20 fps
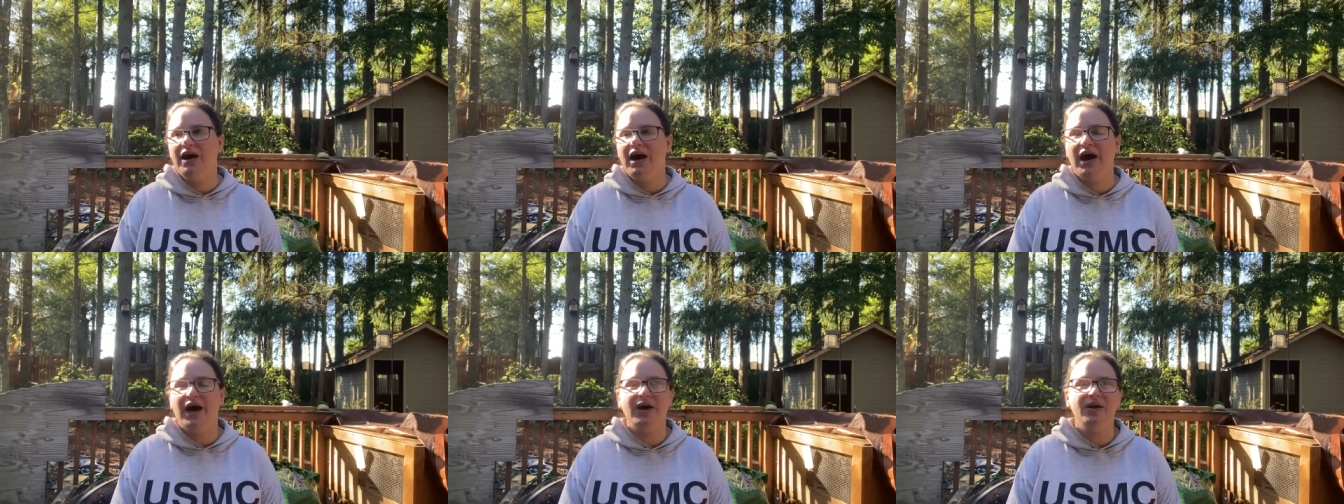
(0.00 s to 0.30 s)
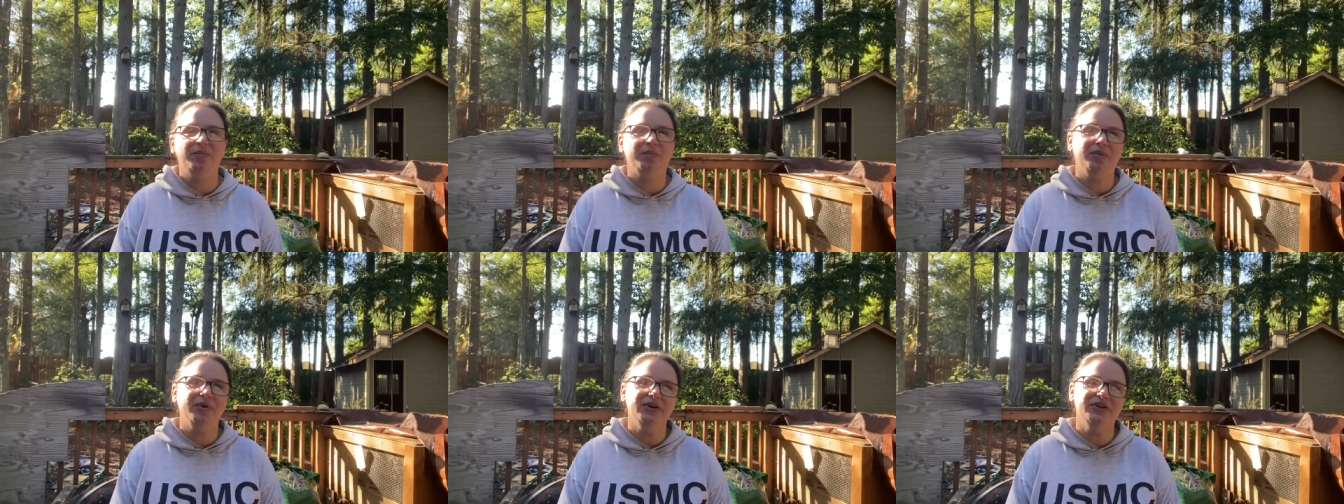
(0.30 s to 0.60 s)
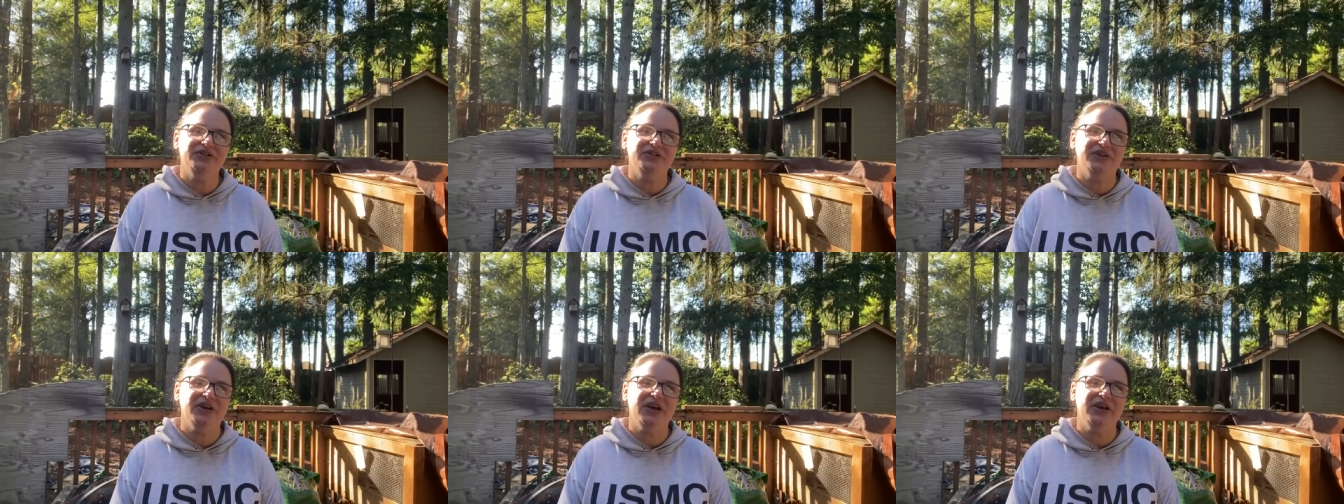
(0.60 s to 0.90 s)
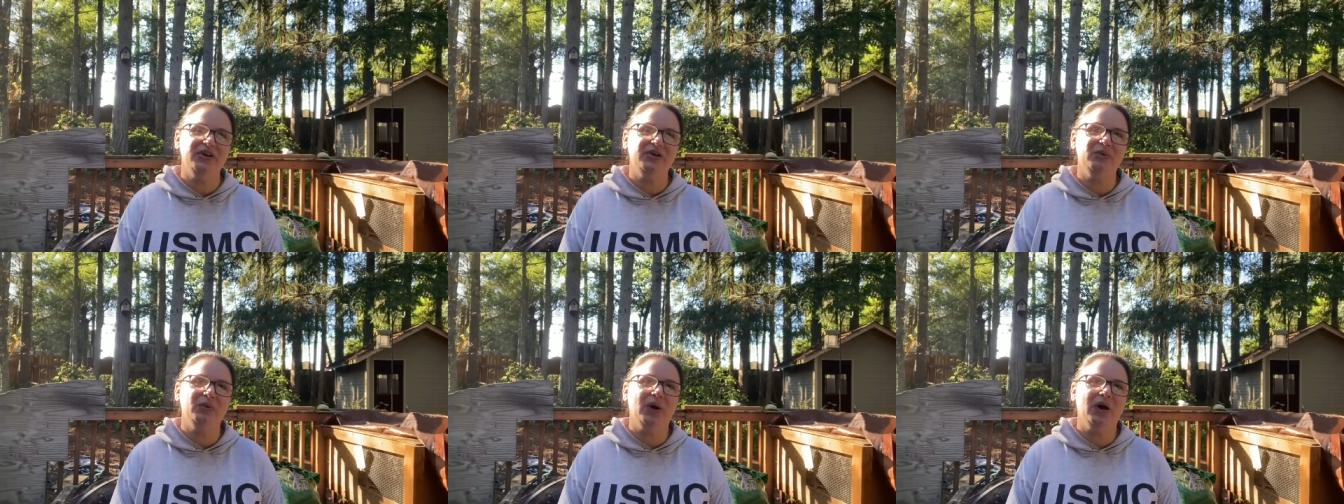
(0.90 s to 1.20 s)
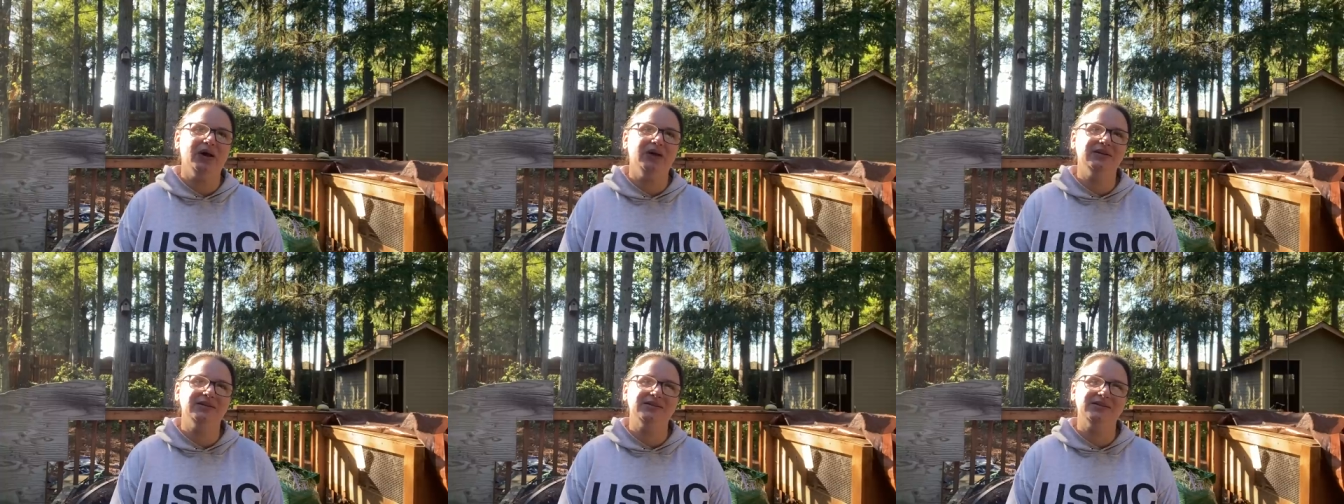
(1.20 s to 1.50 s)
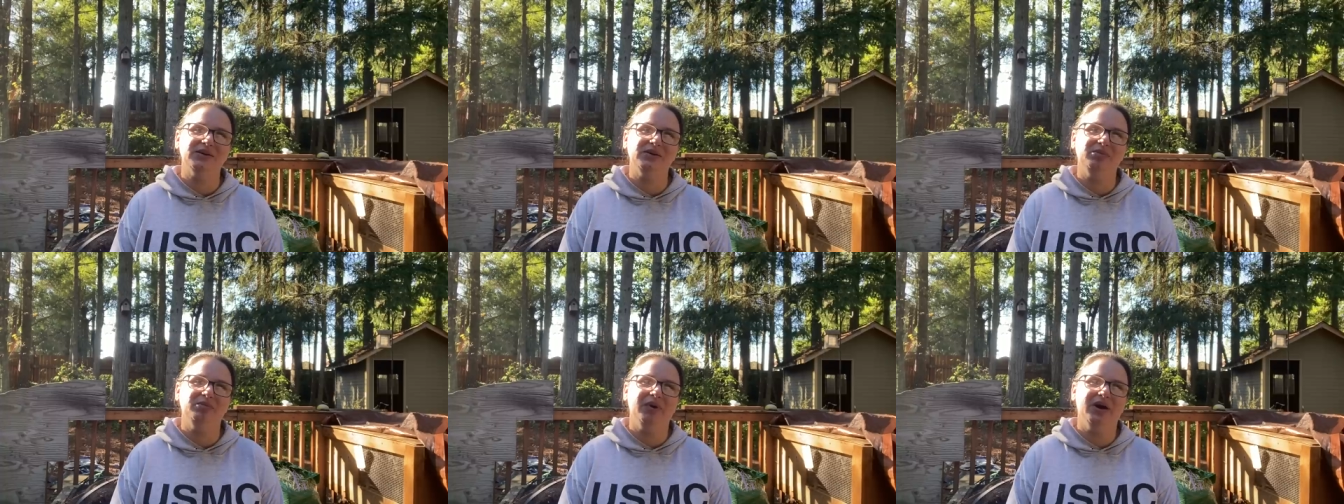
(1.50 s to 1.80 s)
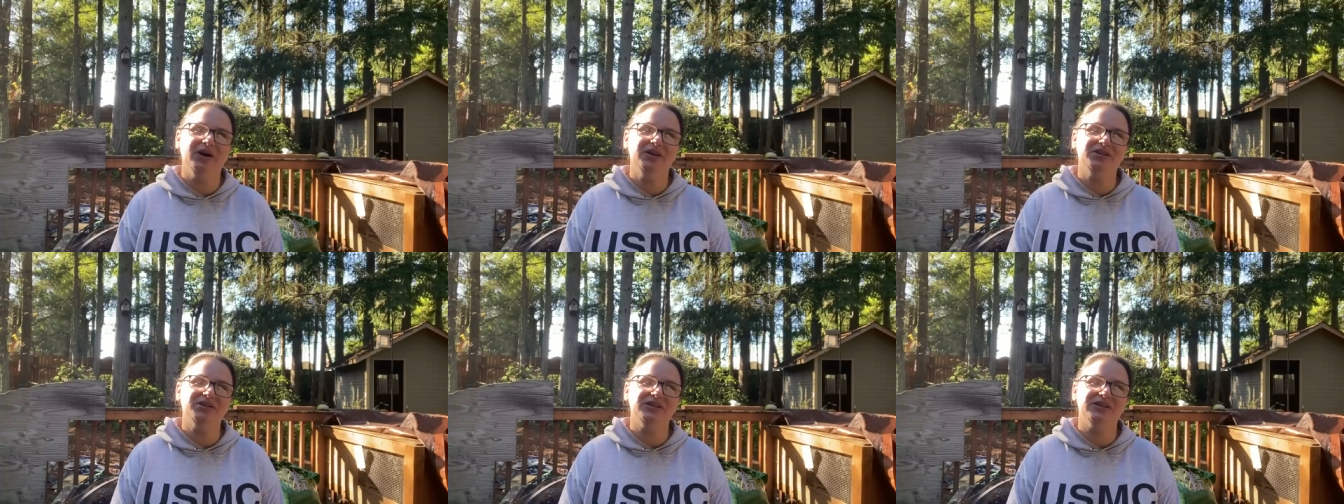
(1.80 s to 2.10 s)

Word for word: I appreciate you all so much.